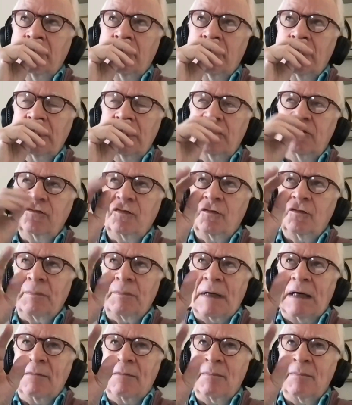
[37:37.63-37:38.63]
when you talk
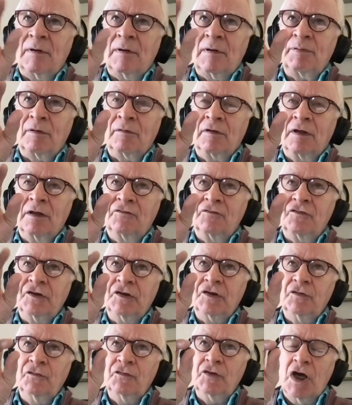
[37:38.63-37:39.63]
about bipolar, do
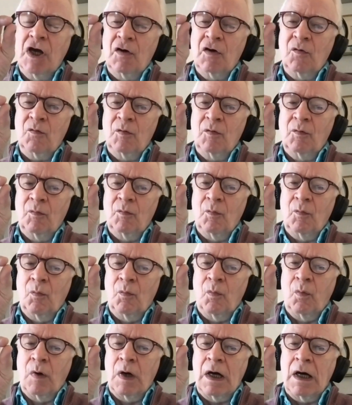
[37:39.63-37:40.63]
you know
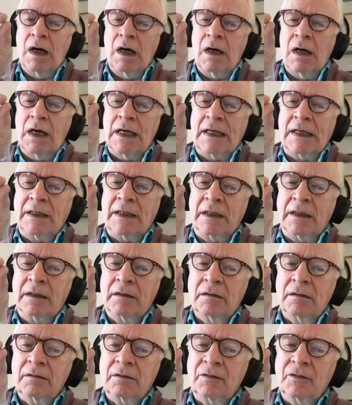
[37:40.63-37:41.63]
why
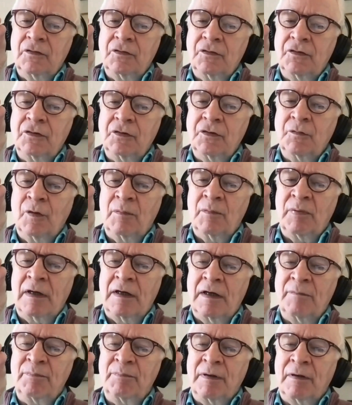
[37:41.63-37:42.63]
you are
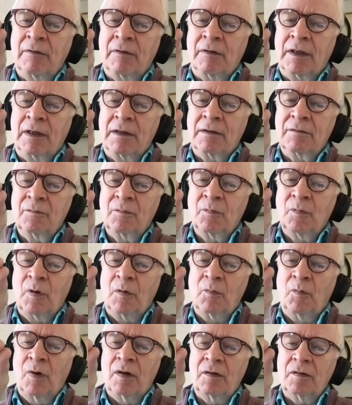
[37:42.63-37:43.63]
bipolar?
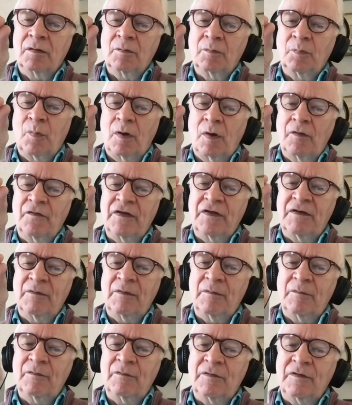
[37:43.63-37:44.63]
What
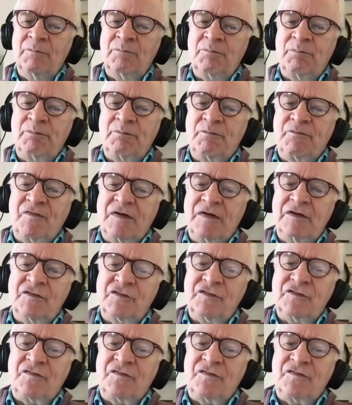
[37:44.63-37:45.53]
the first?